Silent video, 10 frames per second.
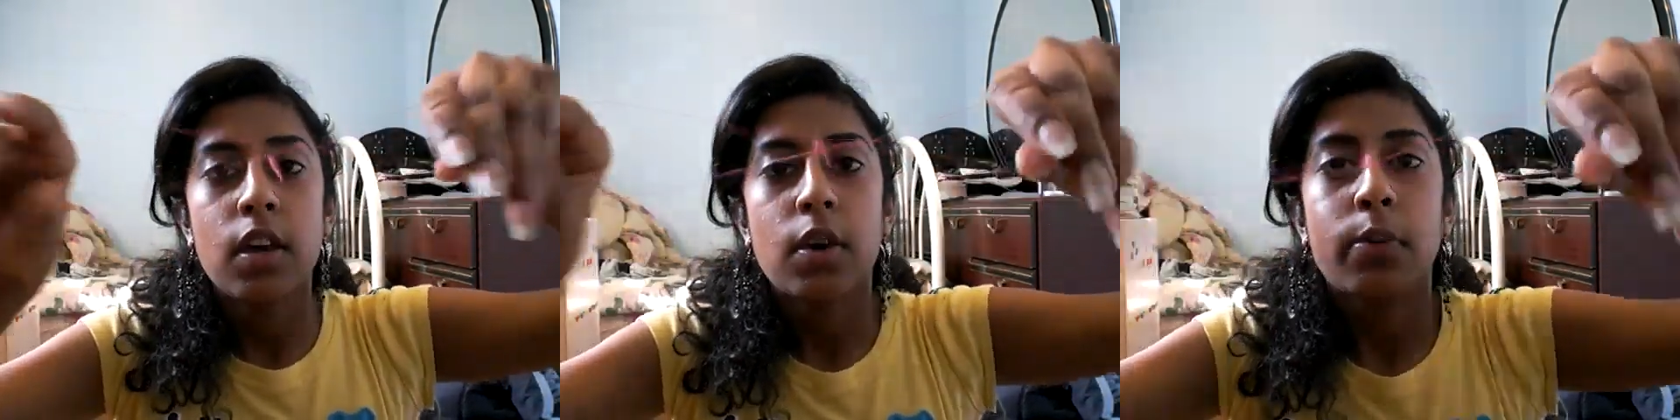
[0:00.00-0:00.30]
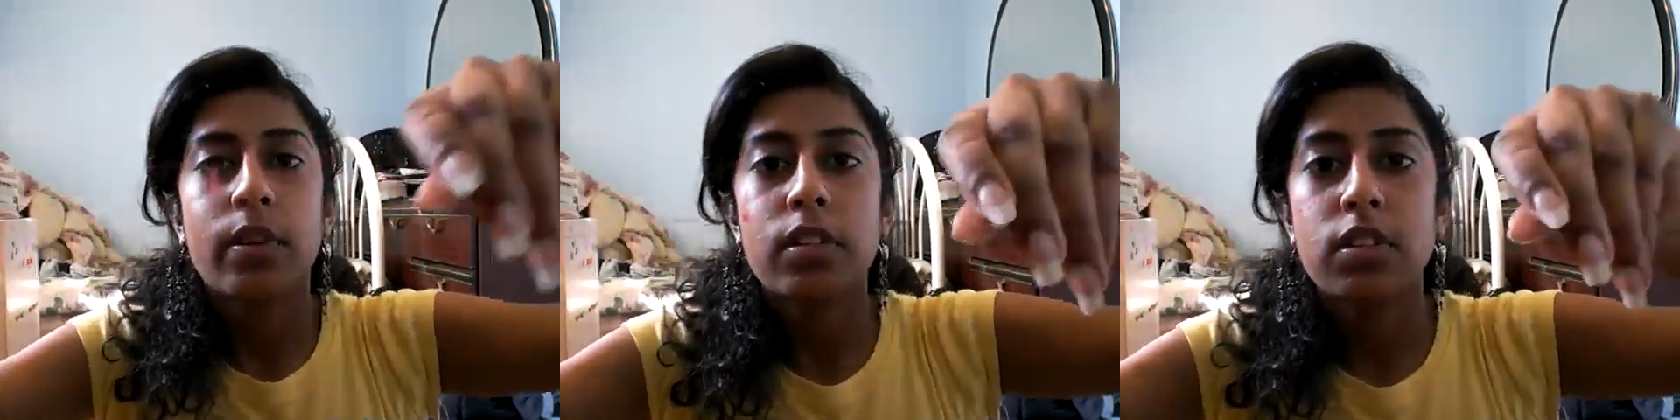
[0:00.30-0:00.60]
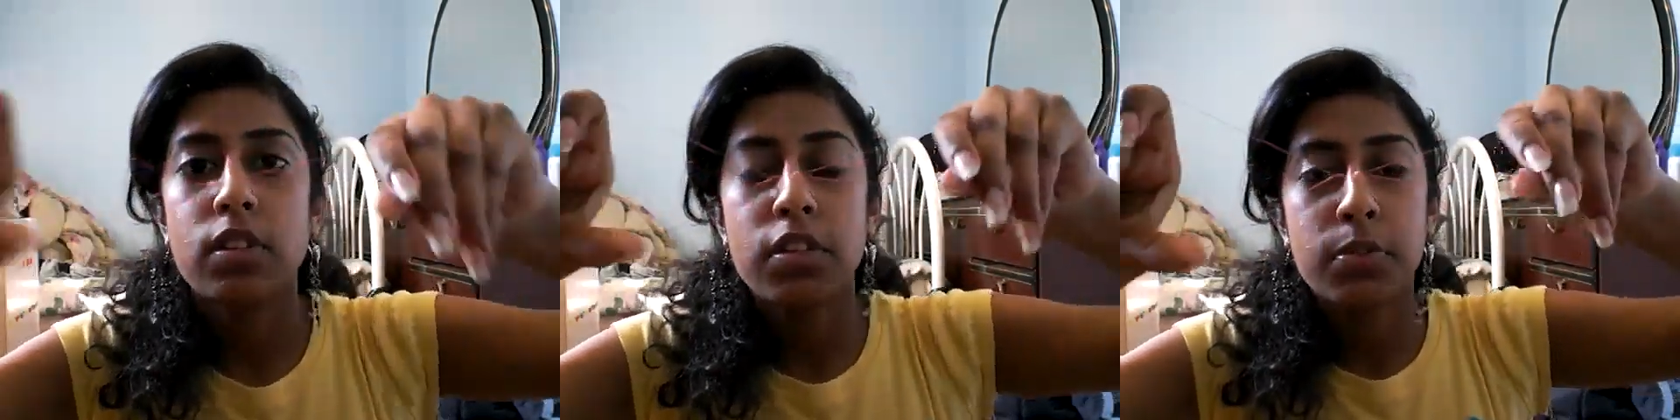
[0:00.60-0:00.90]
When
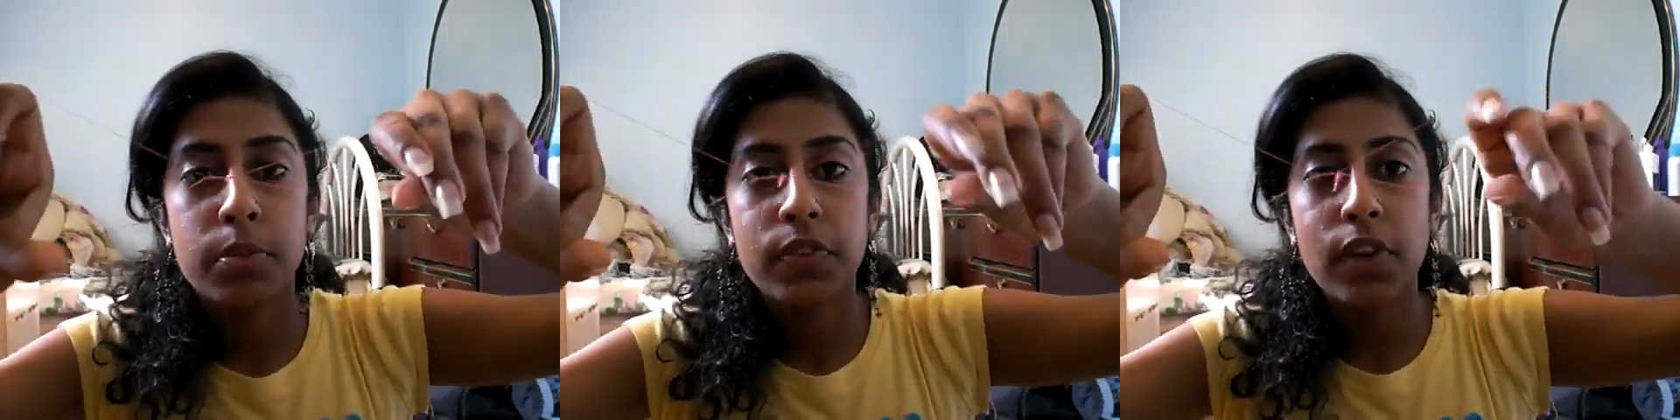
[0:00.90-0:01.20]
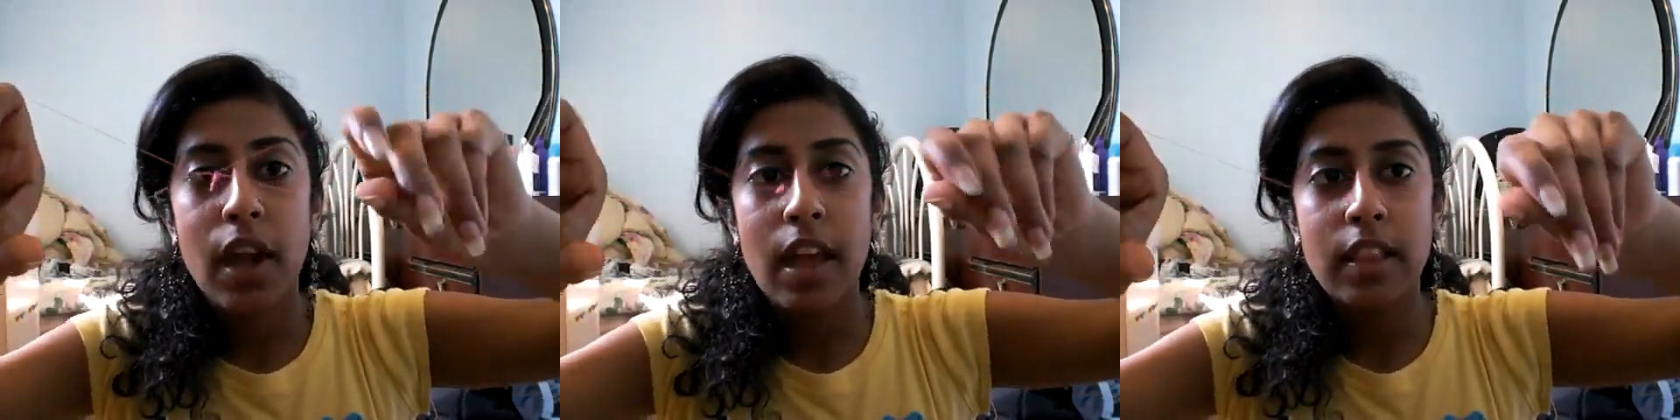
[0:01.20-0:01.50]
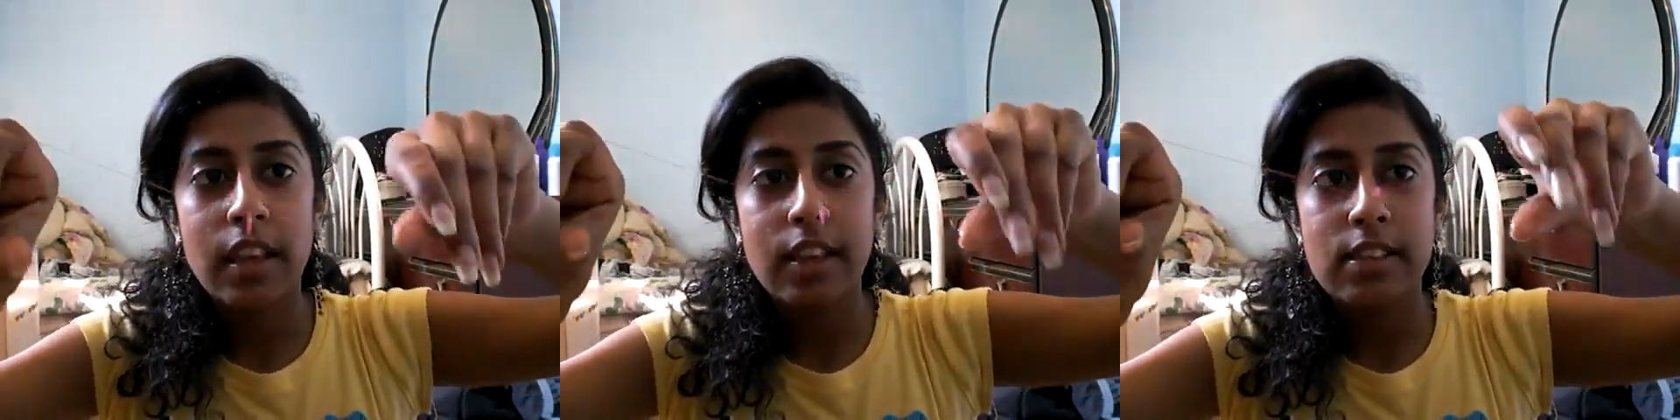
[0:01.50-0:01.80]
you move your
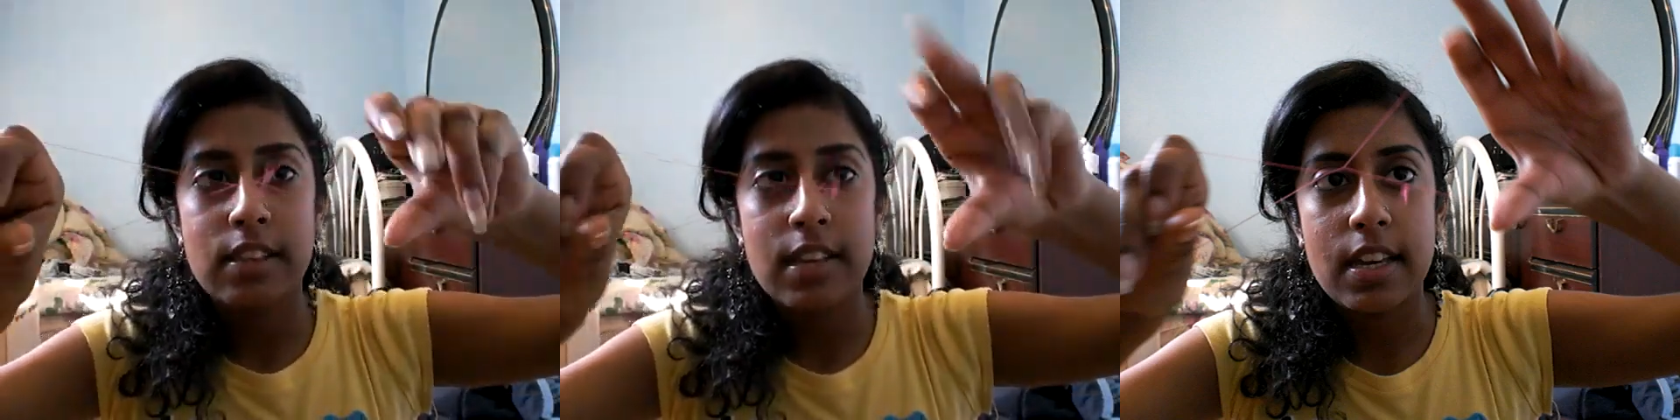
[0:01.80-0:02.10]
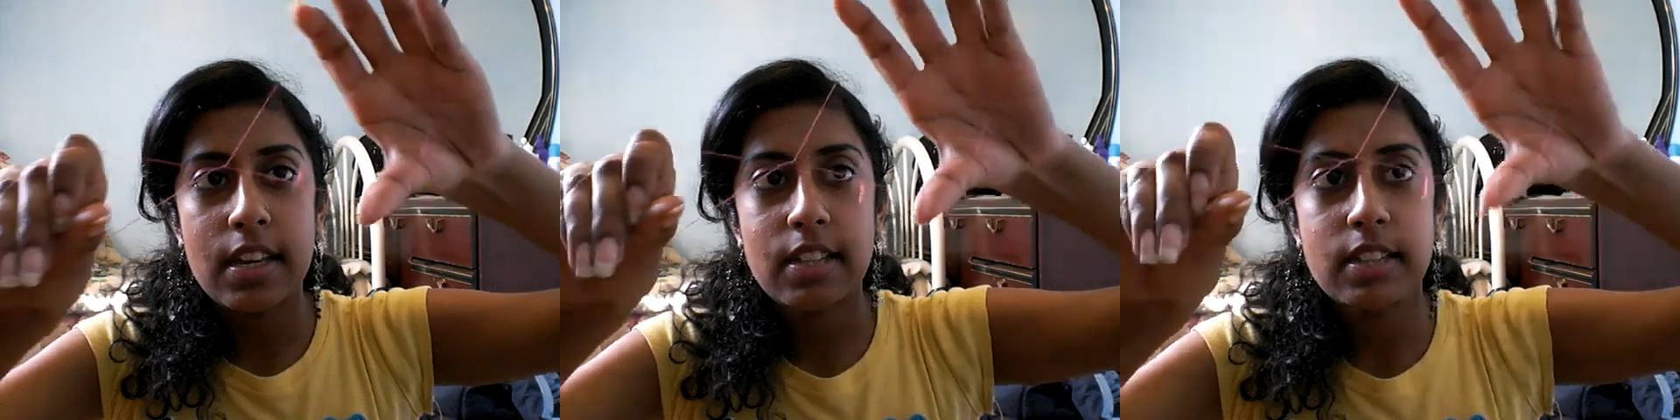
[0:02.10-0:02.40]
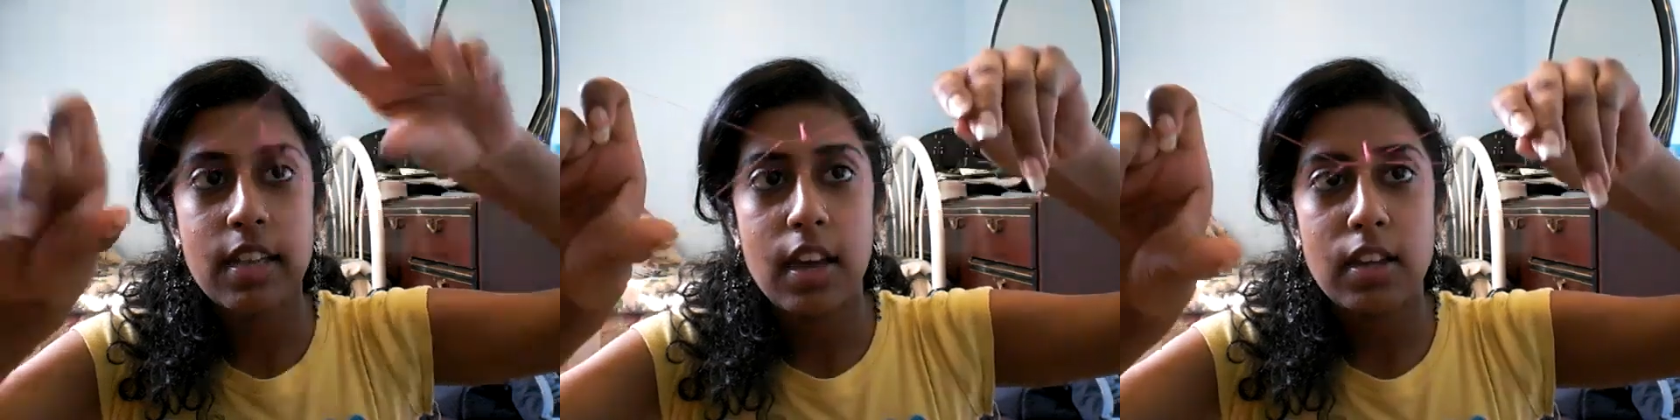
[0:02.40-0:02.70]
hand like this,